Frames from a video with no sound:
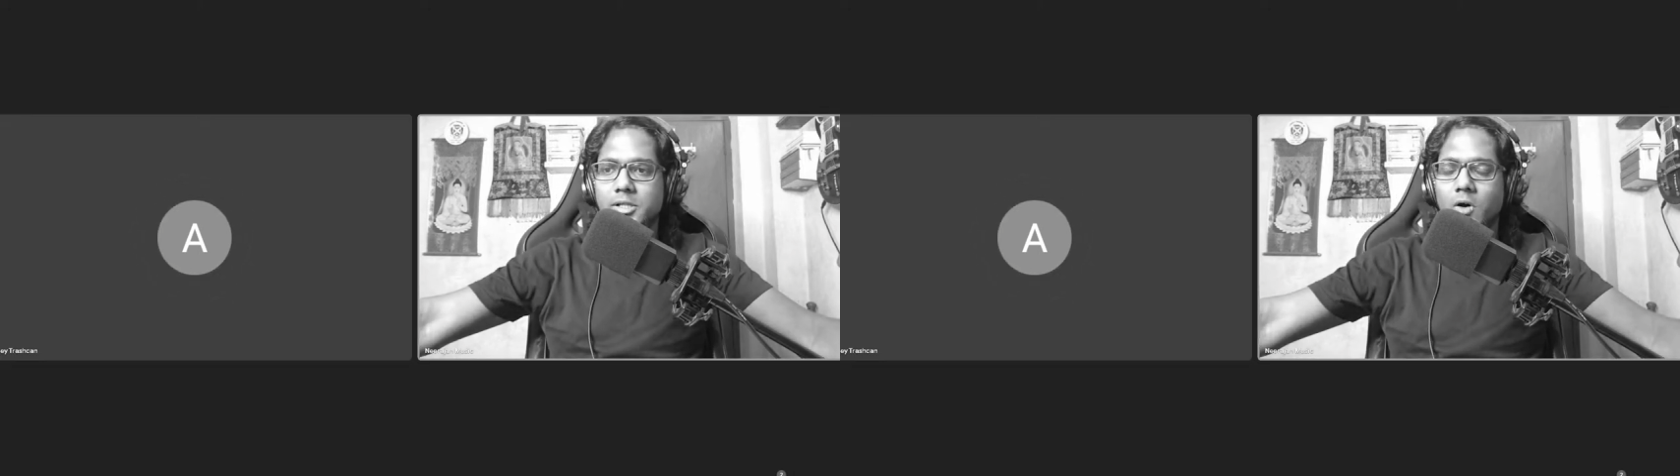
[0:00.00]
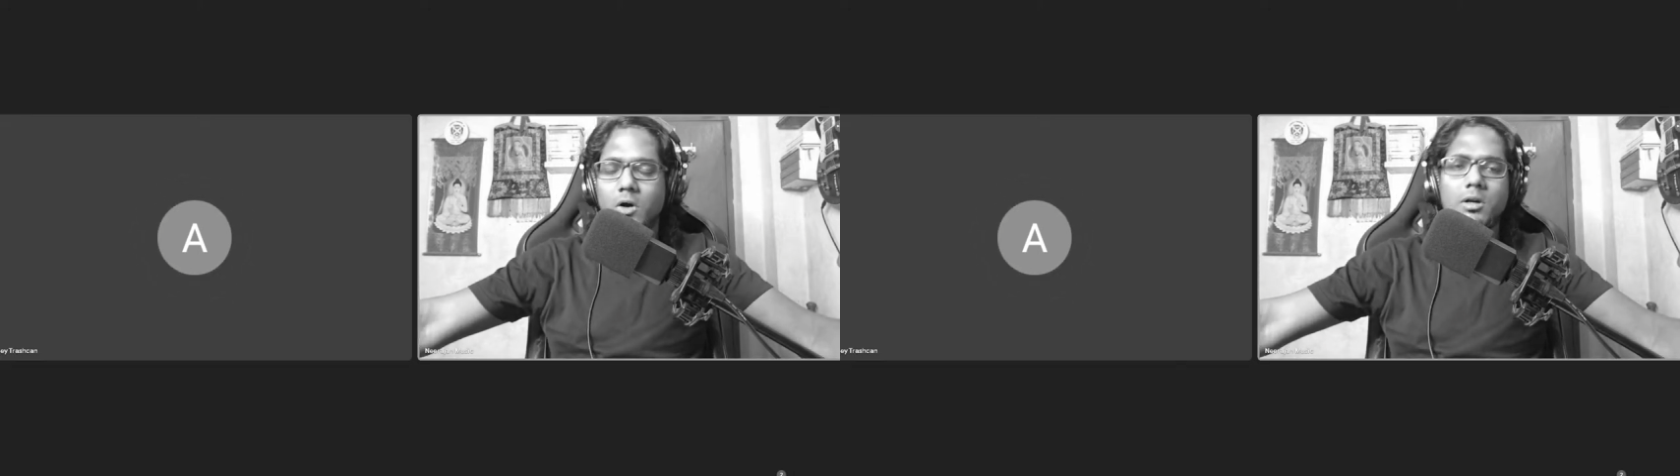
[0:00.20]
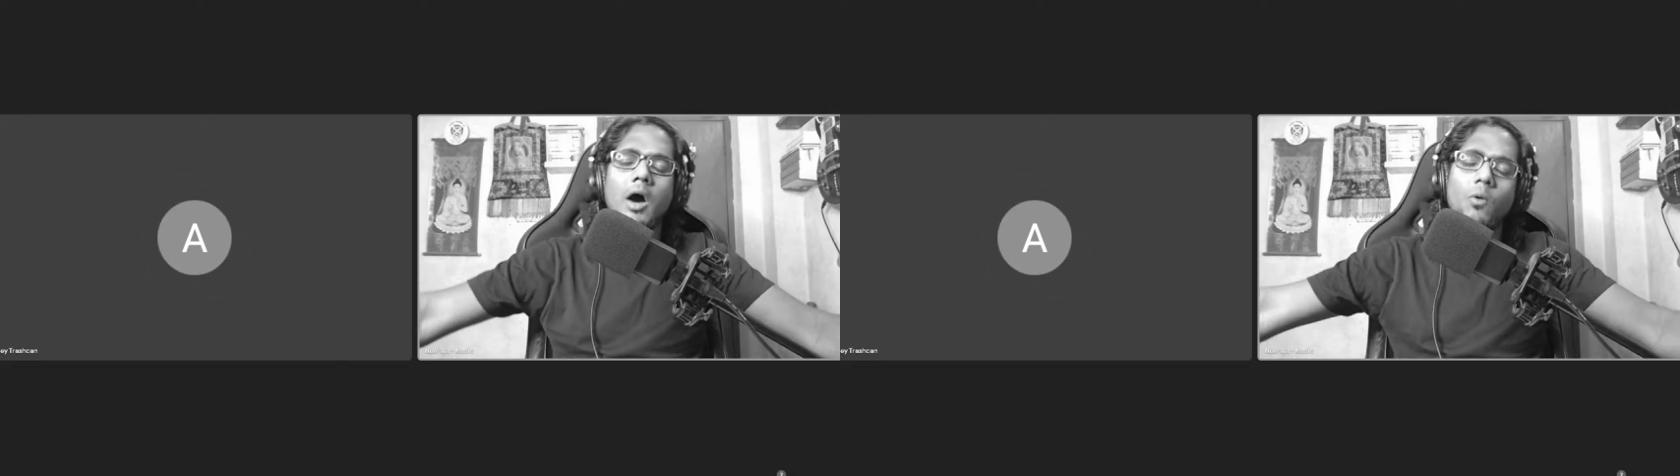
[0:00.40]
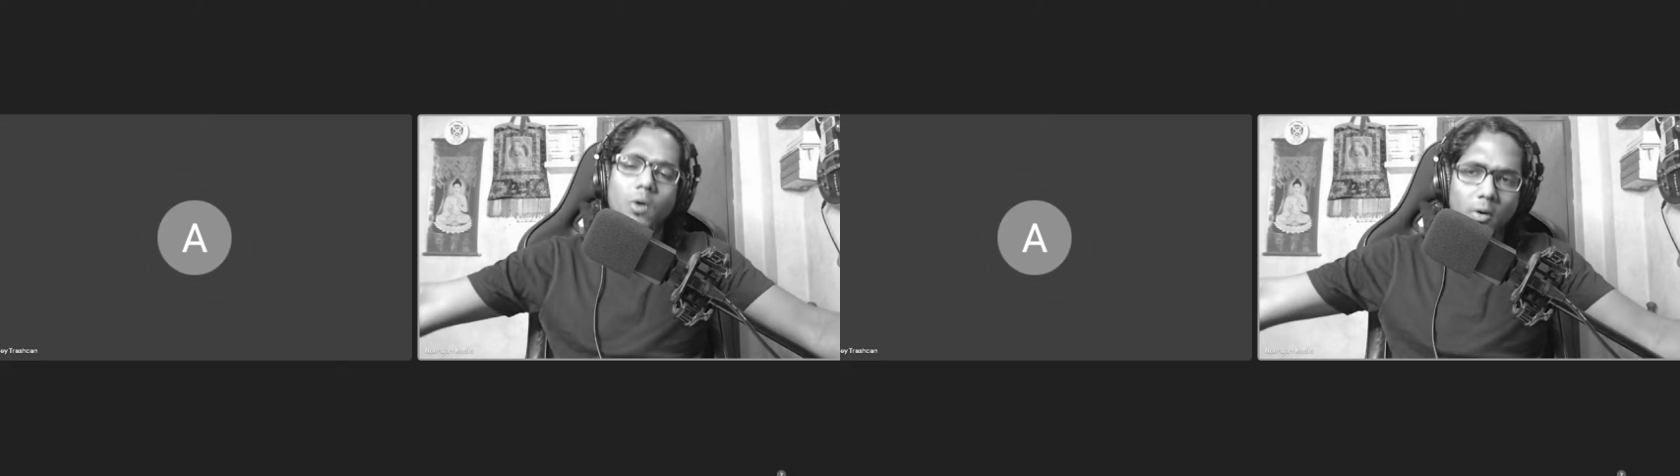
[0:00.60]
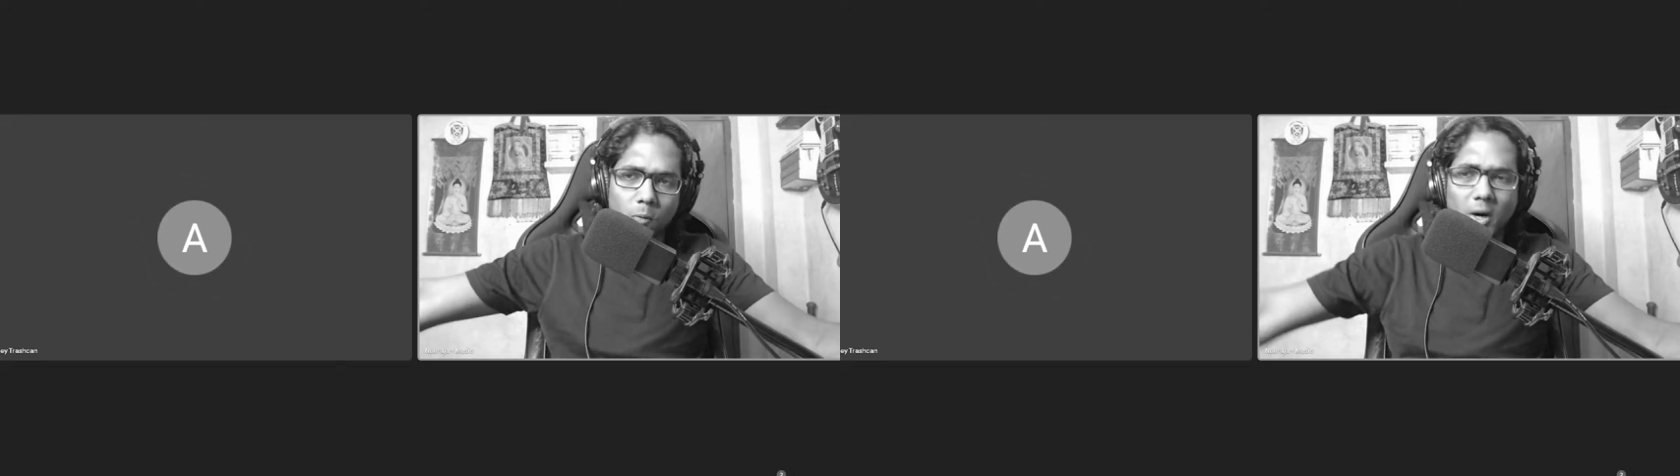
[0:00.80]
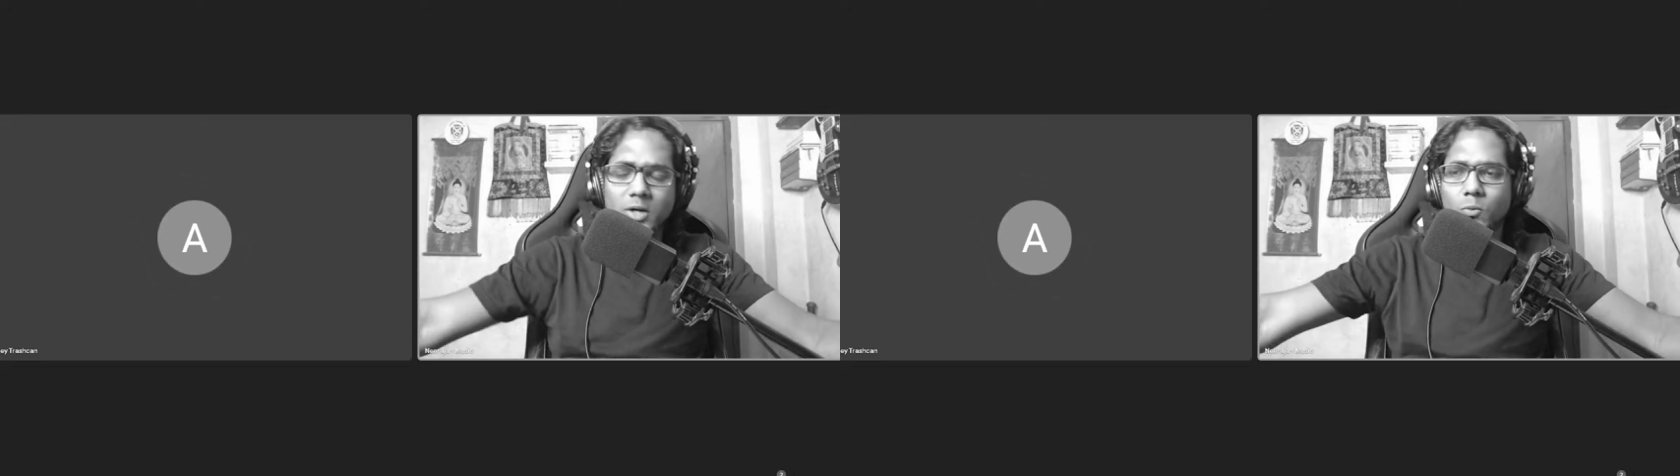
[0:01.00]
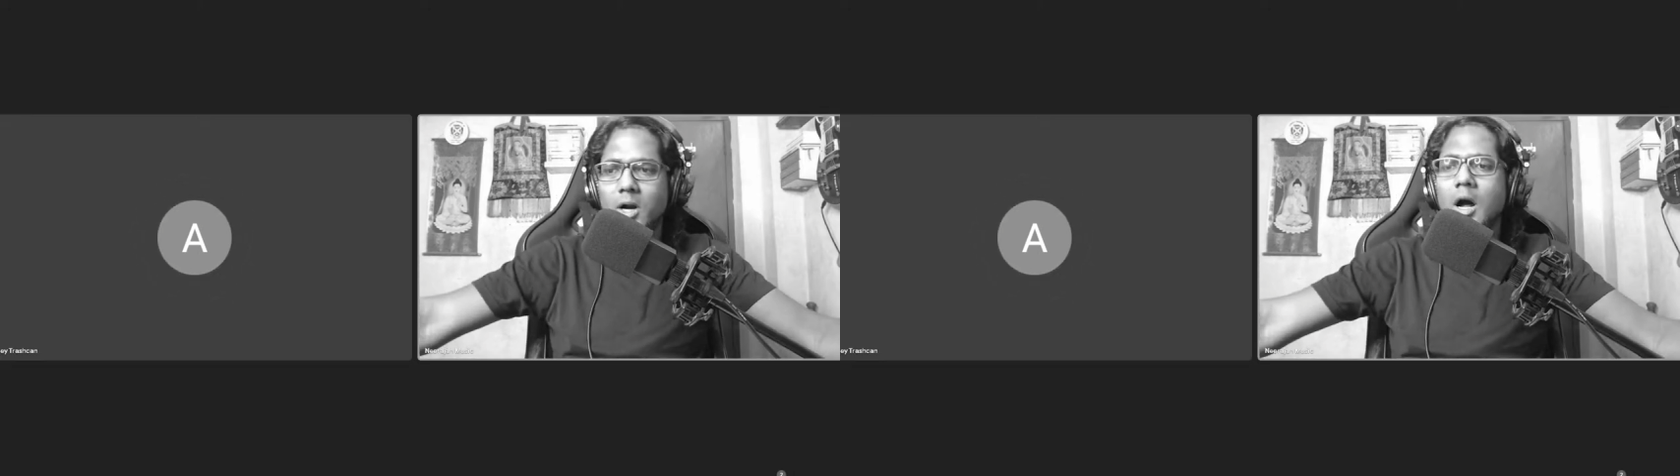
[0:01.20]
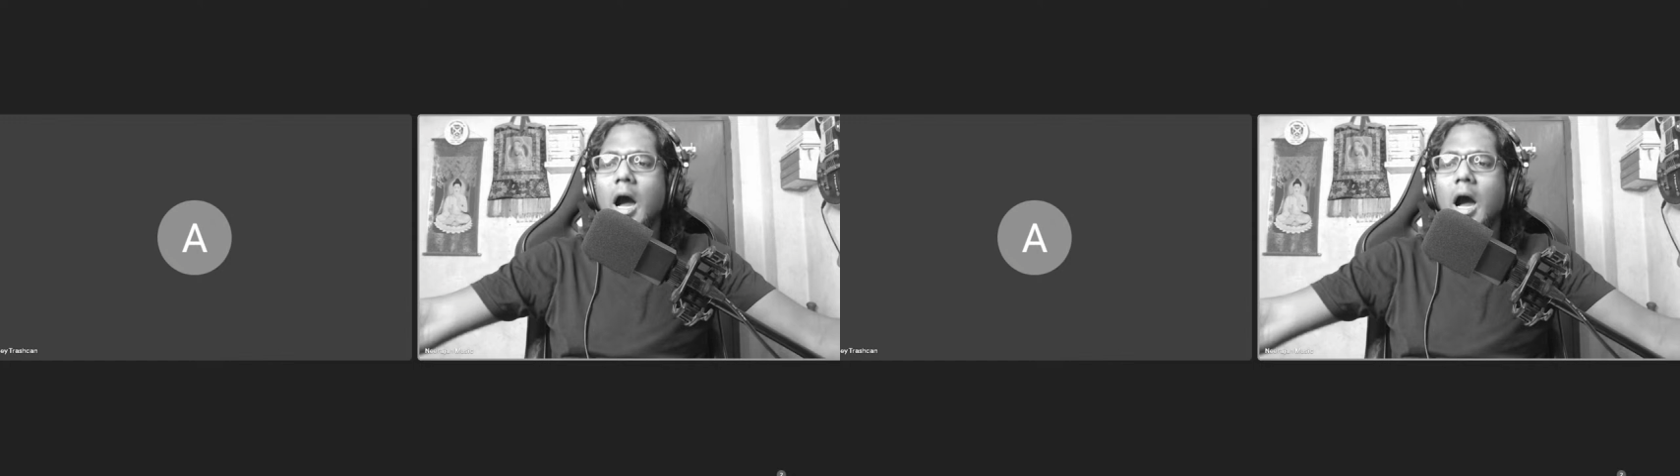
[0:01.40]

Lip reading: Or what